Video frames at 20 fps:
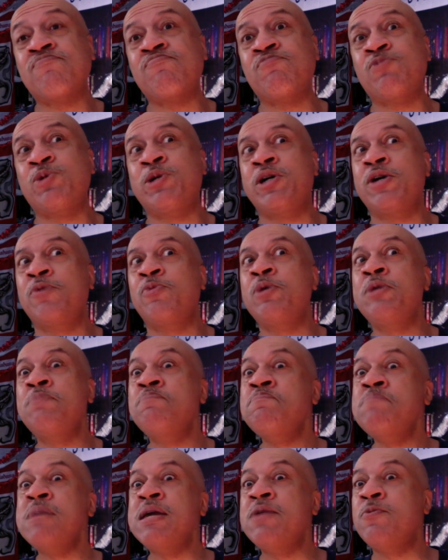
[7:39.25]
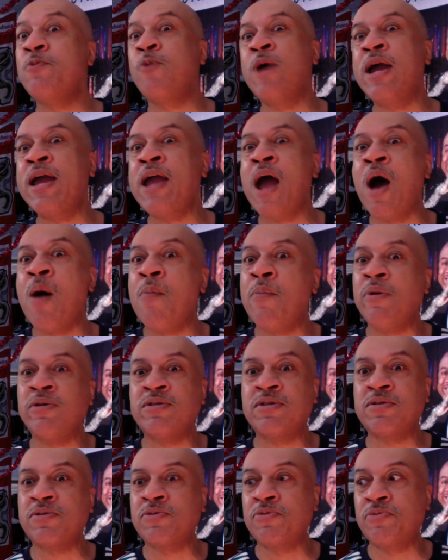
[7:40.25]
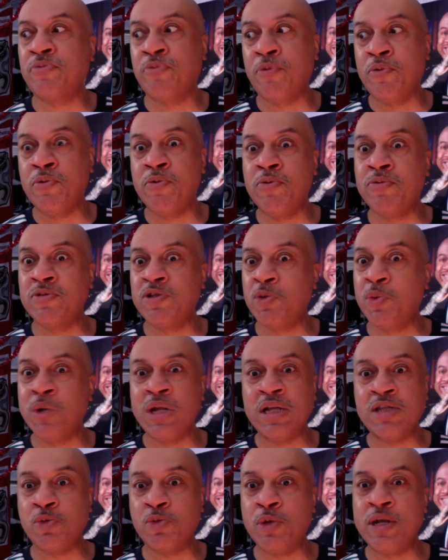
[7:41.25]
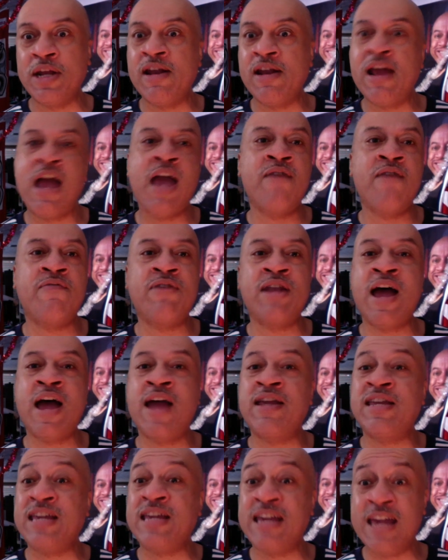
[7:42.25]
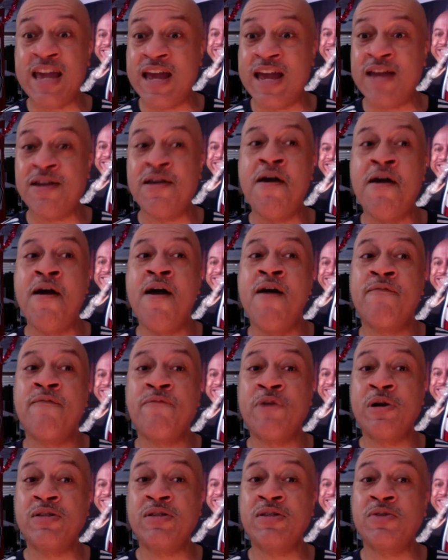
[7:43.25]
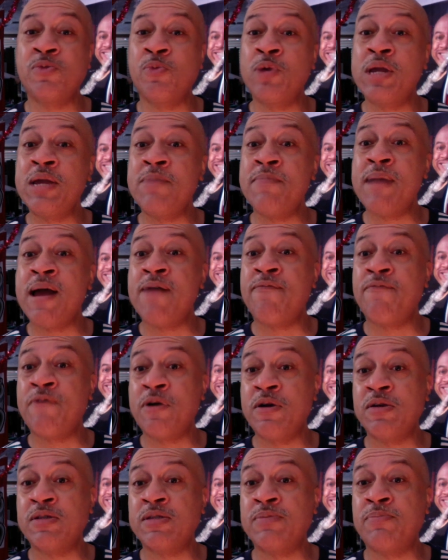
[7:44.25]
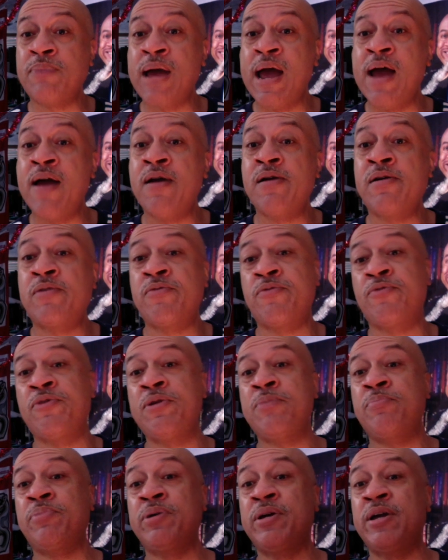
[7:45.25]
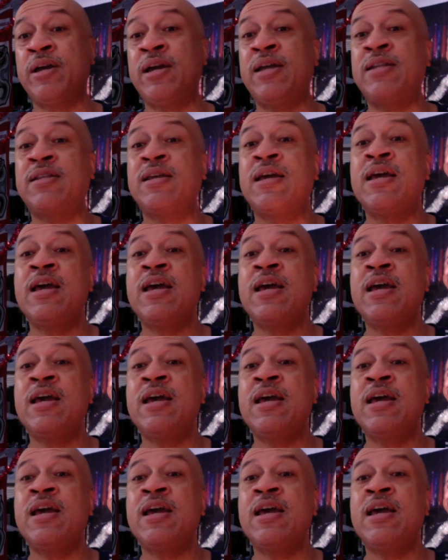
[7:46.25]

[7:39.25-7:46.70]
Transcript: we midway almost through 2020, and I have not yet first to read my first biography, but